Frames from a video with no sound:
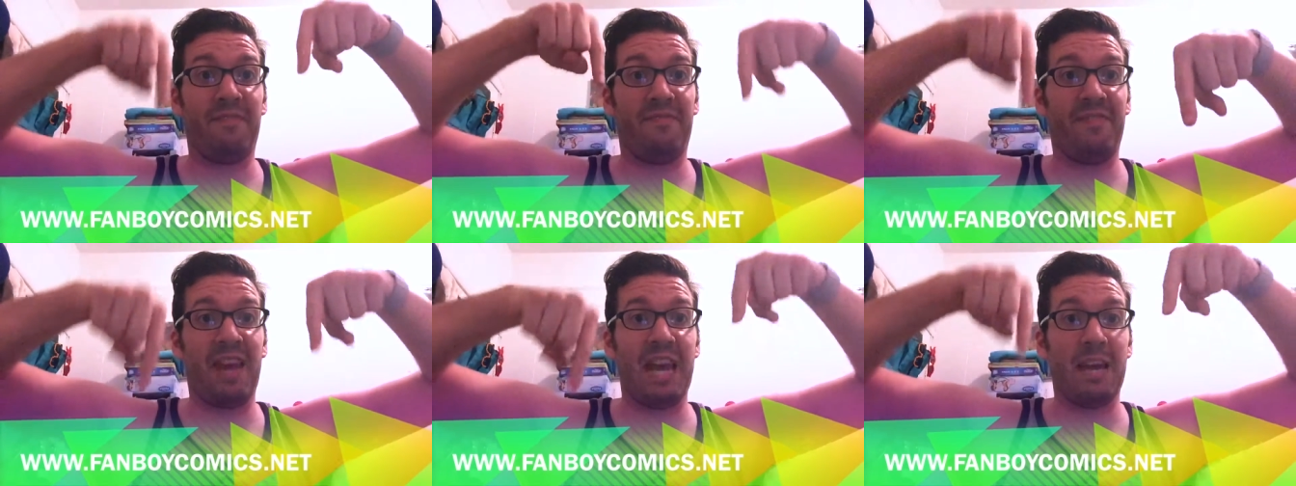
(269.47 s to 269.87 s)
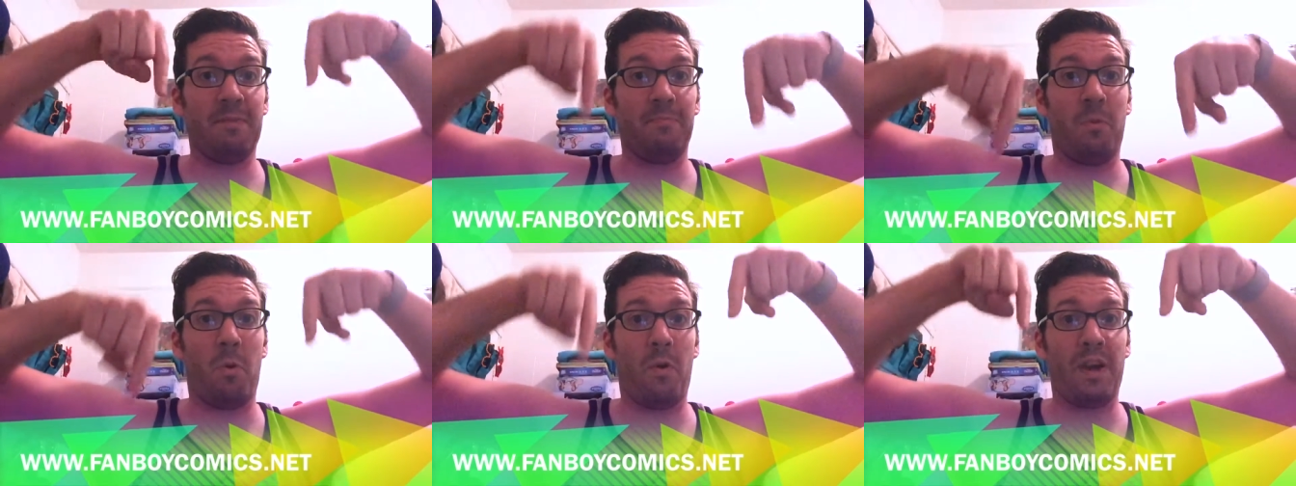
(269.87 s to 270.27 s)

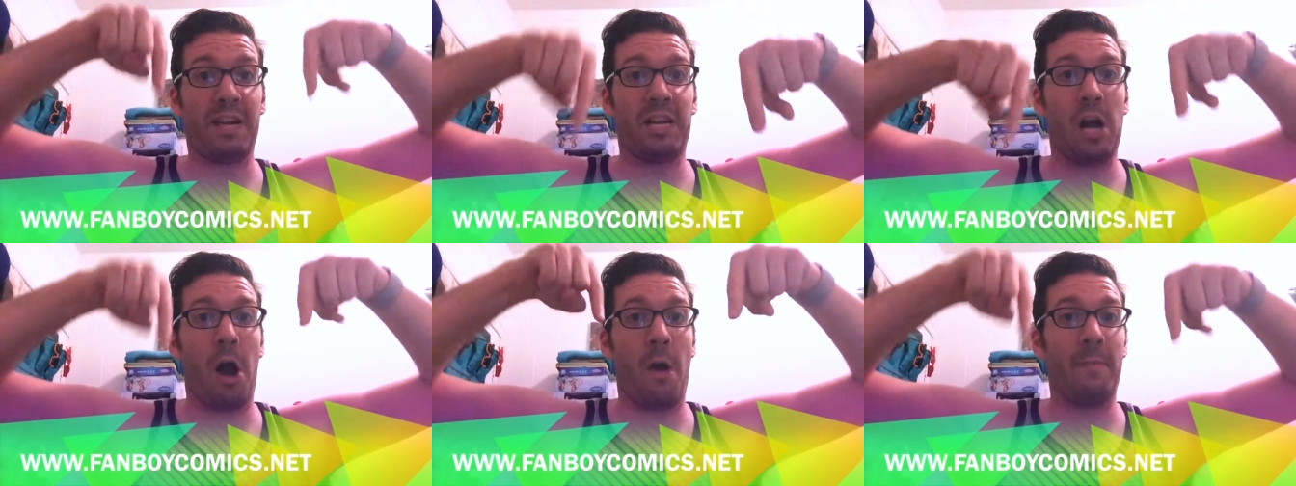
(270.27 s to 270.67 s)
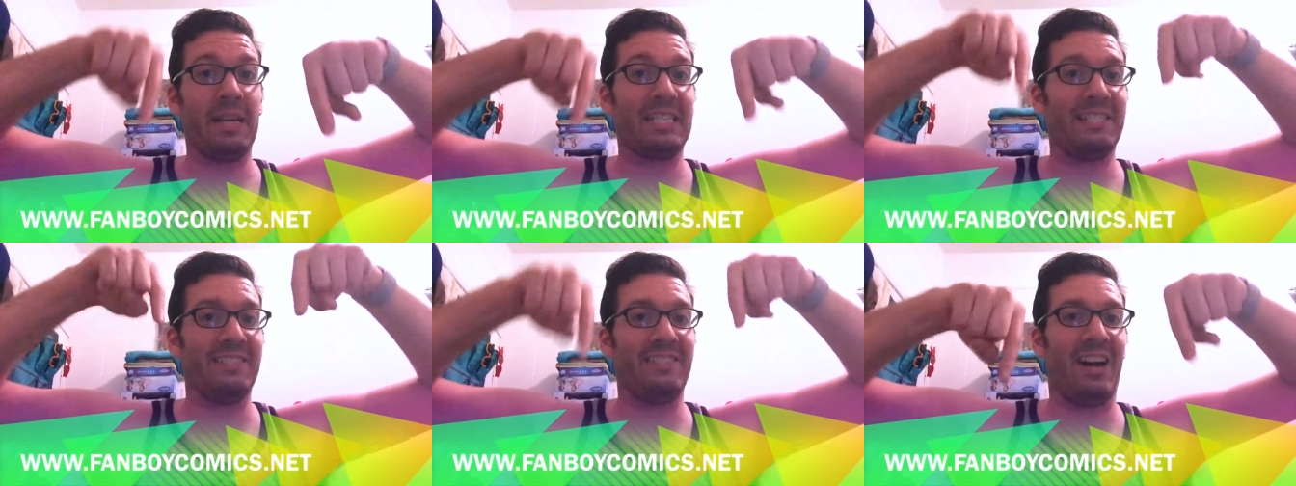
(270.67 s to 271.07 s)

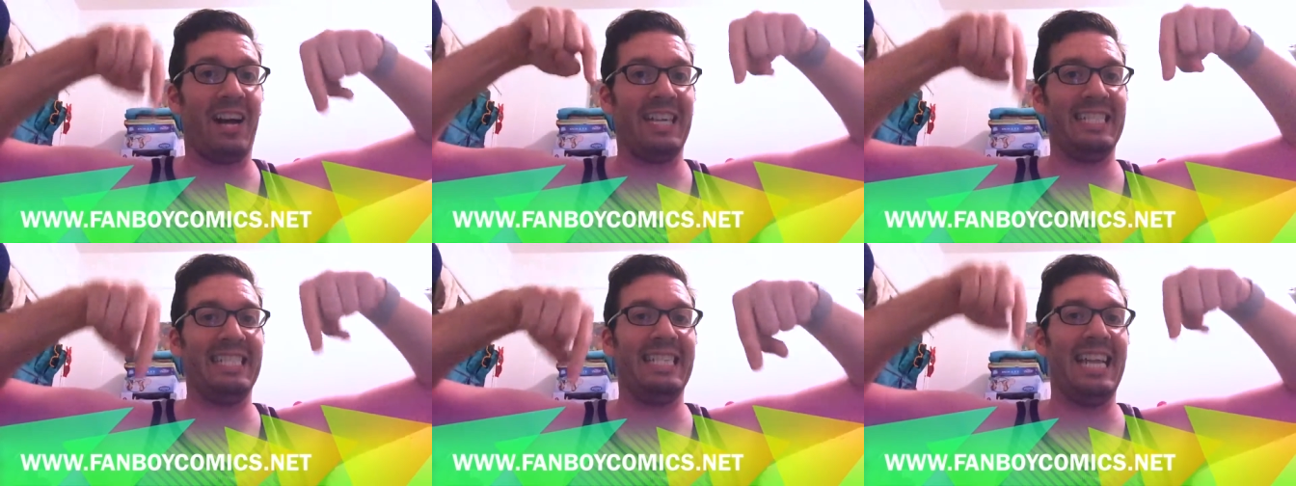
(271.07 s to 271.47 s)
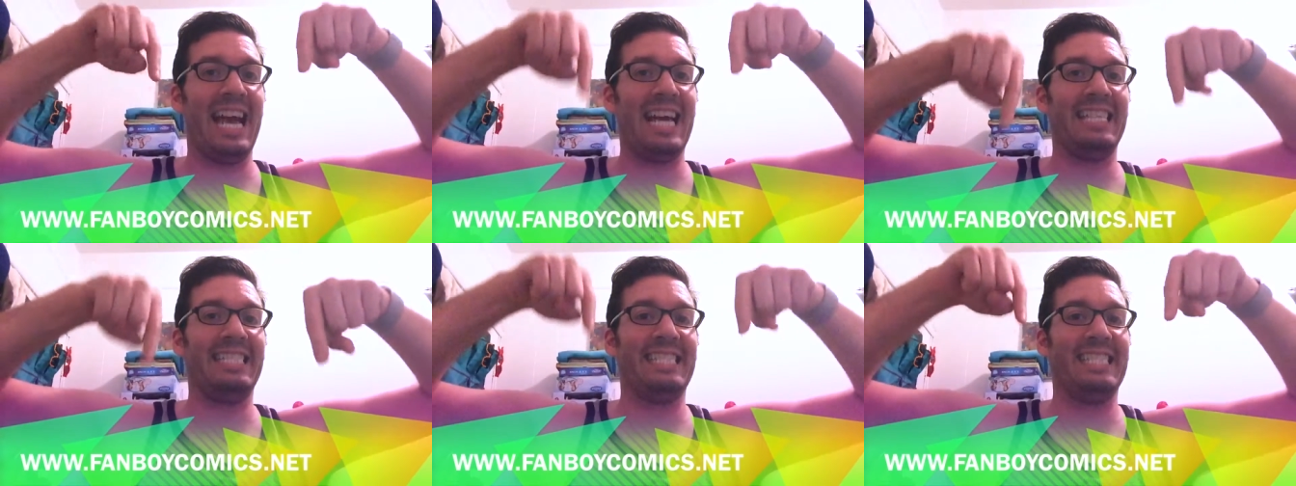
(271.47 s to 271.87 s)

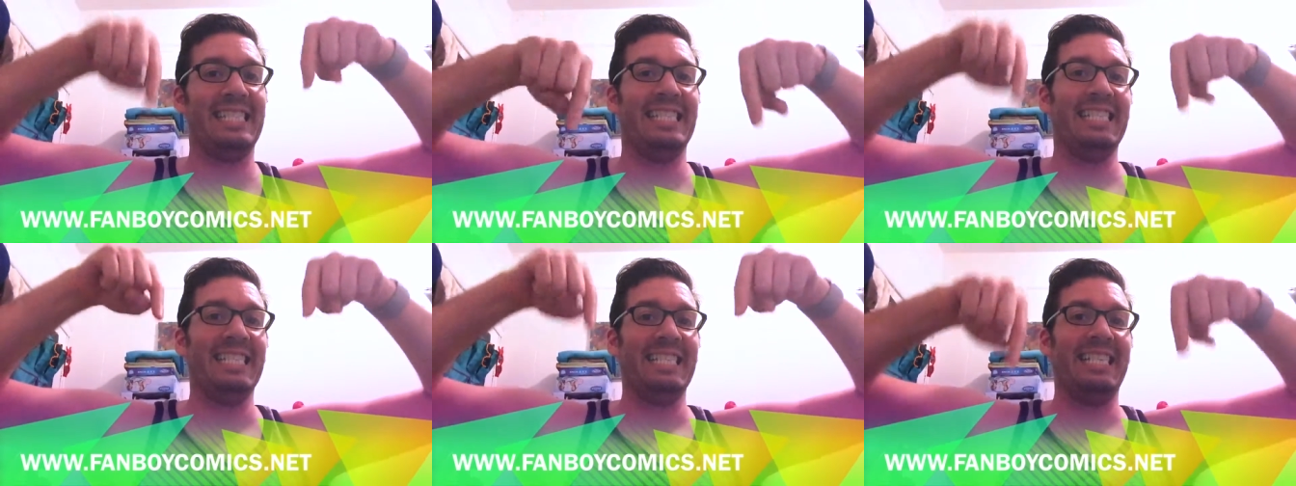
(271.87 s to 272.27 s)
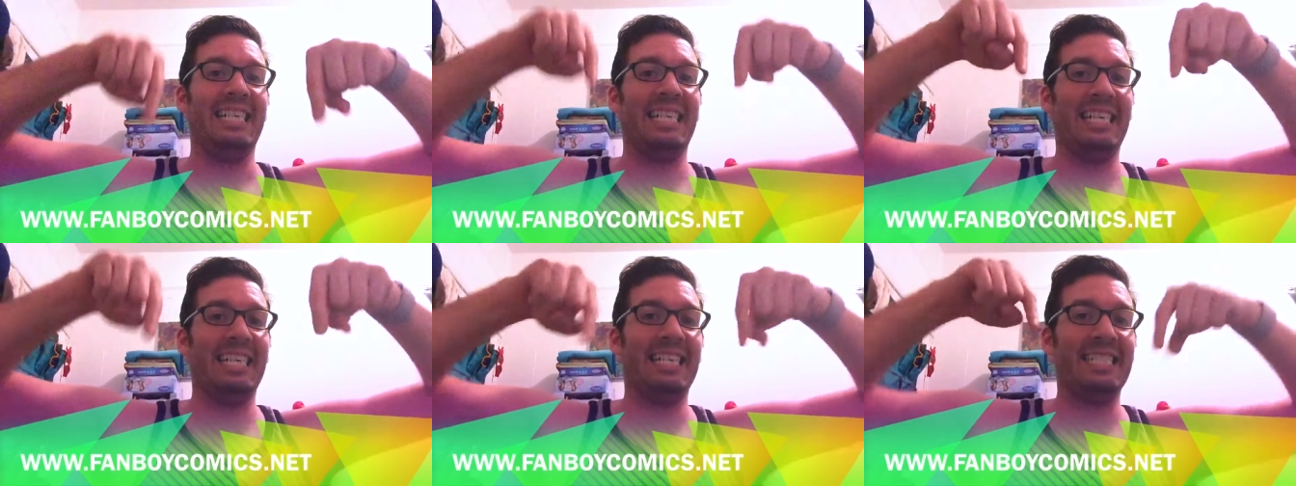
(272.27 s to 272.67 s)
fanboycomics.net
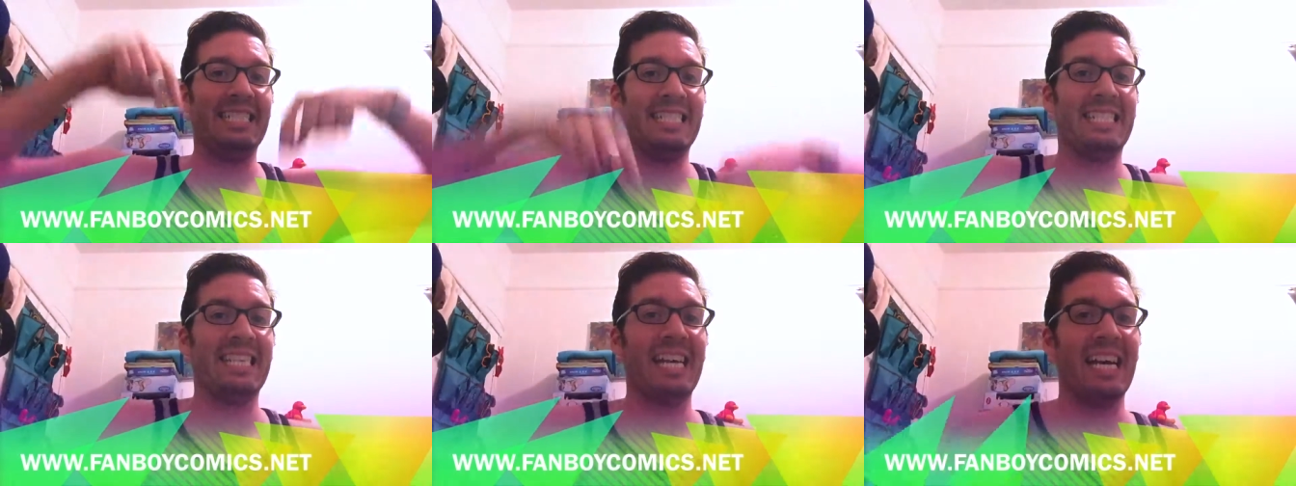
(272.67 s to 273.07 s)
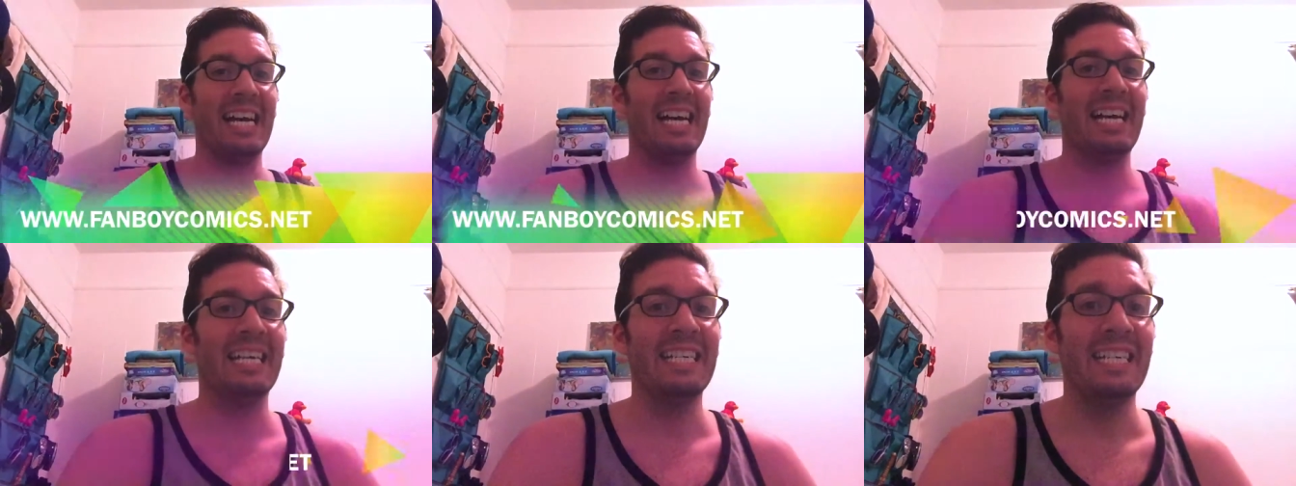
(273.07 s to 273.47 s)
and
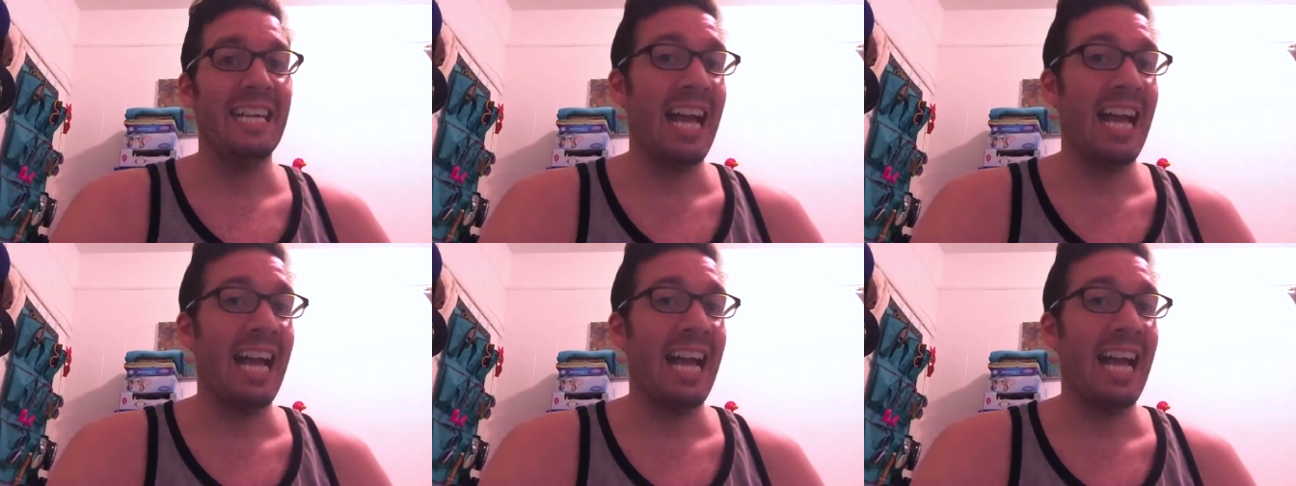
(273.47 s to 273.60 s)
uh,